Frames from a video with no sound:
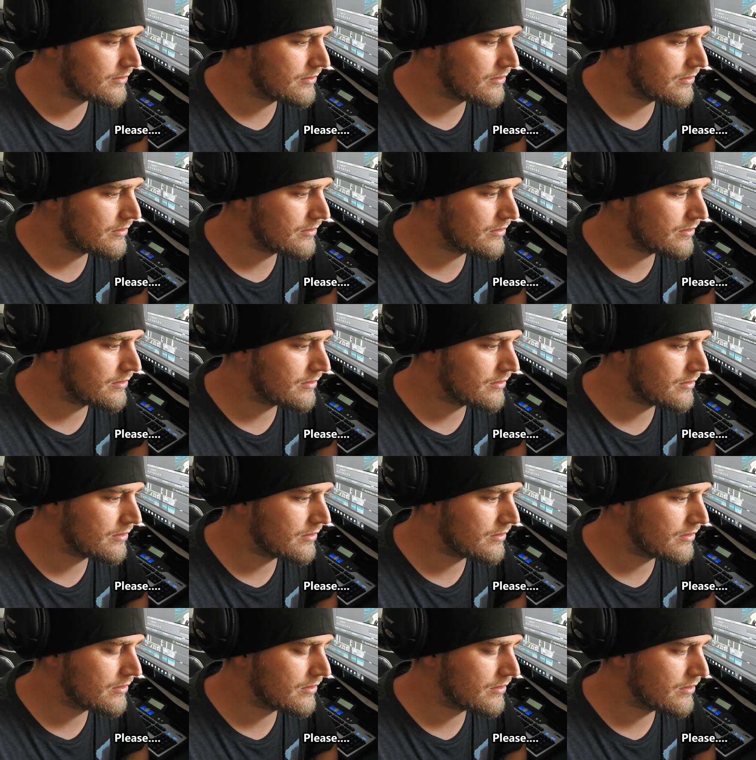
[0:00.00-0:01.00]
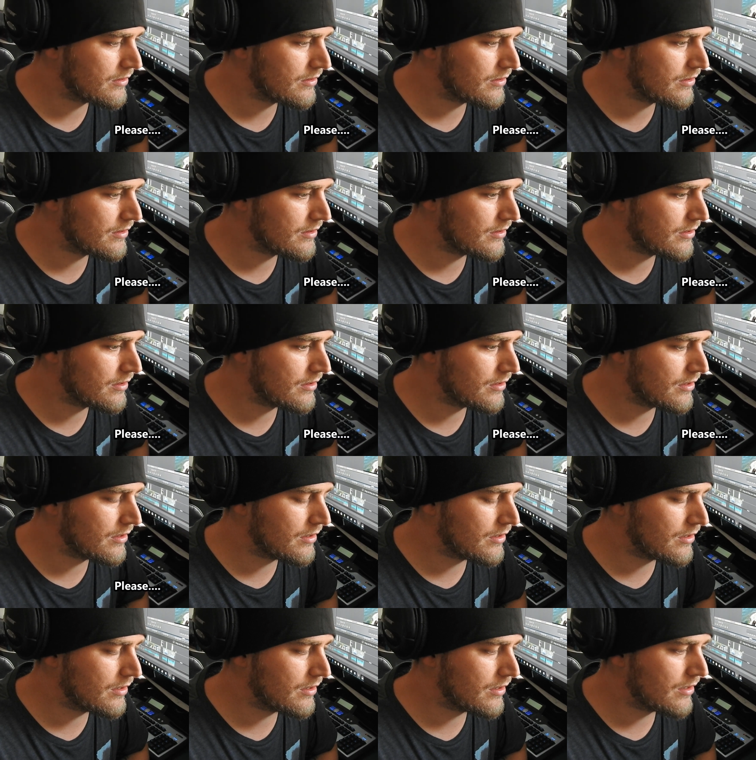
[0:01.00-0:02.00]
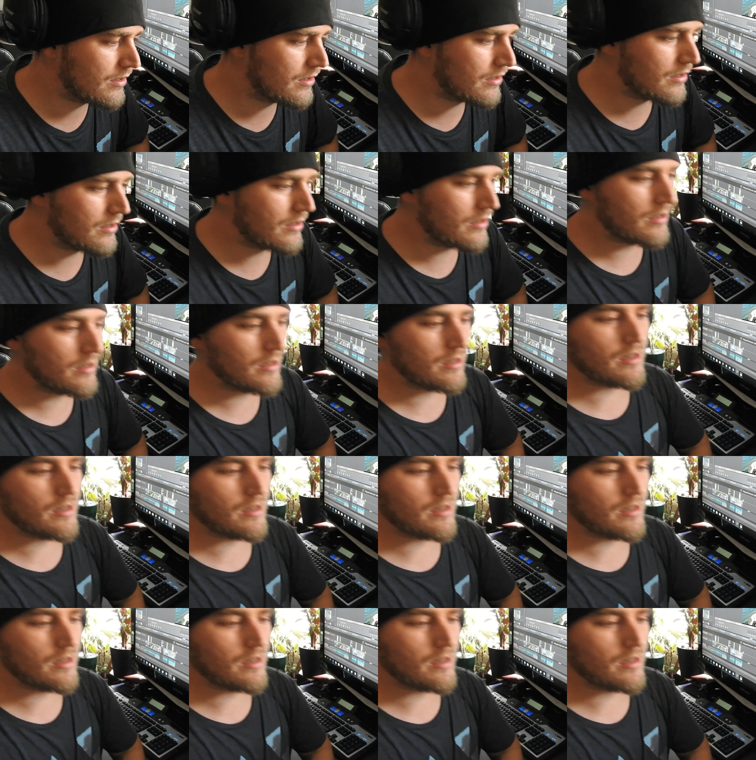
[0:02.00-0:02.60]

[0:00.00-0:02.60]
(silence)